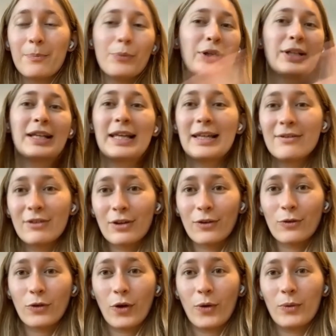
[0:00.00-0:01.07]
But
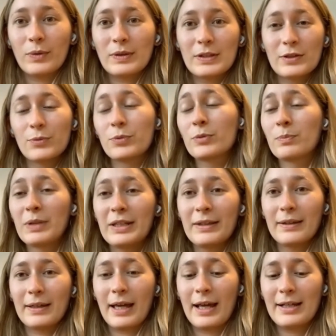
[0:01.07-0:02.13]
even though this would be
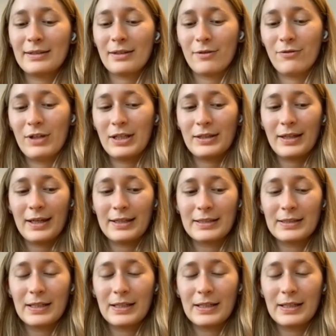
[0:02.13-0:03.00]
the case, I think there's